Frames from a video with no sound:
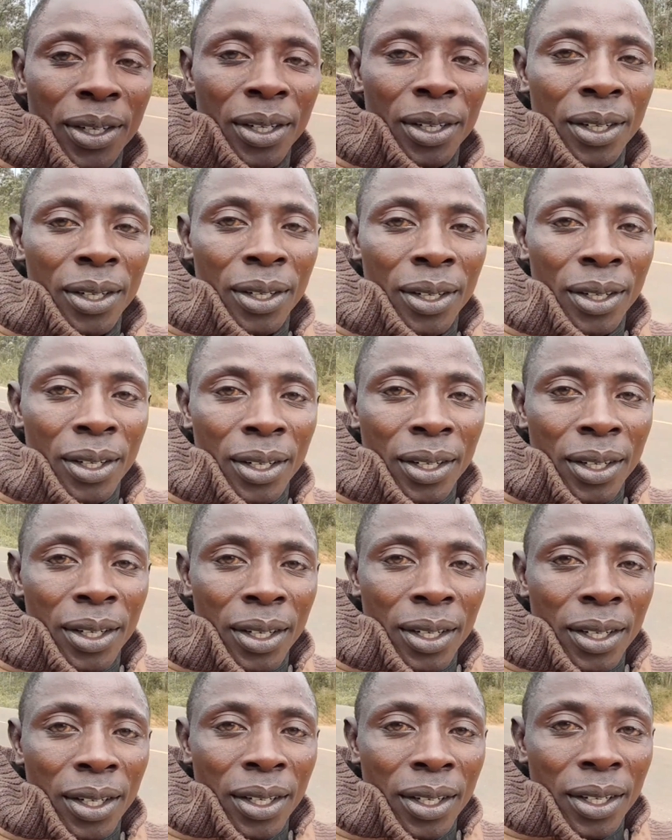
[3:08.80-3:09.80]

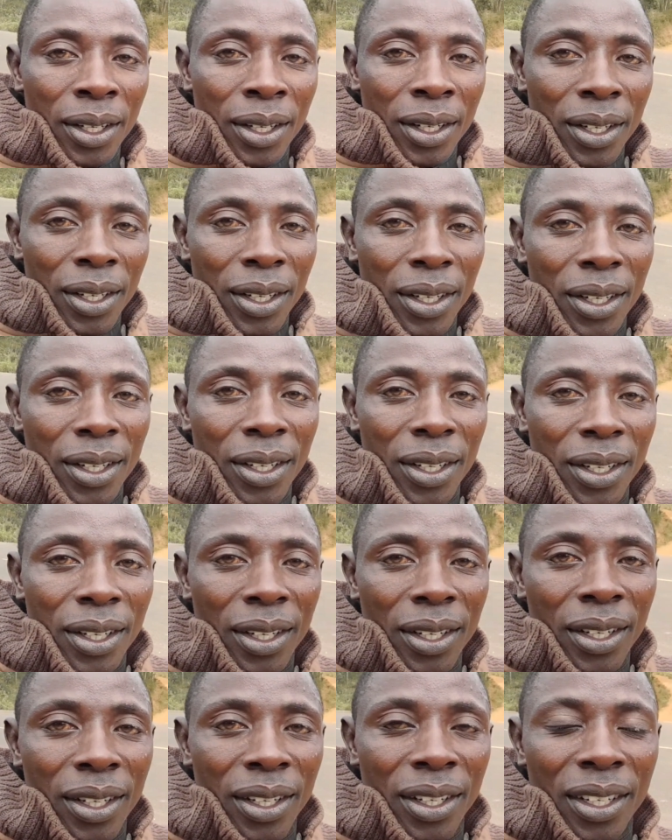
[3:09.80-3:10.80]

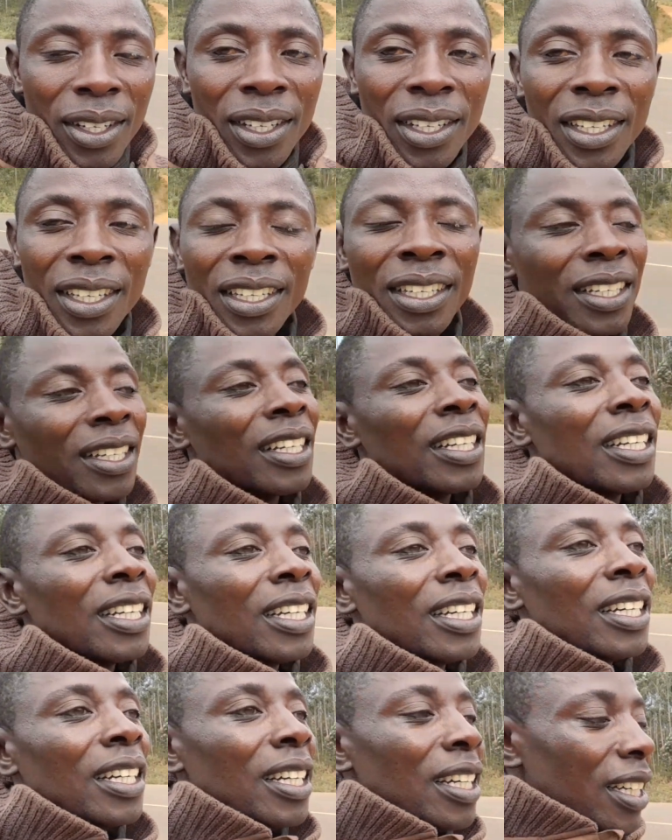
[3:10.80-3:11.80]

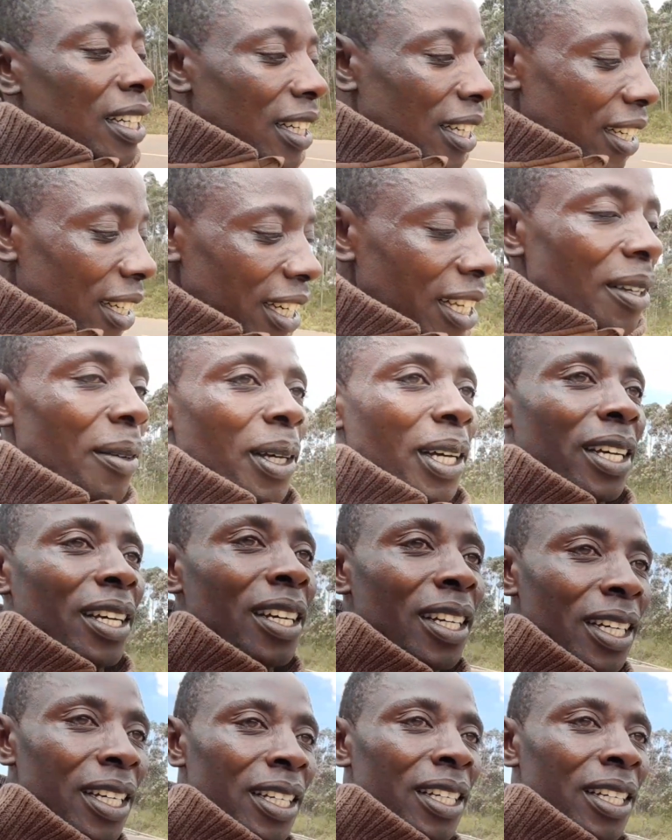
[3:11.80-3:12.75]
(silence)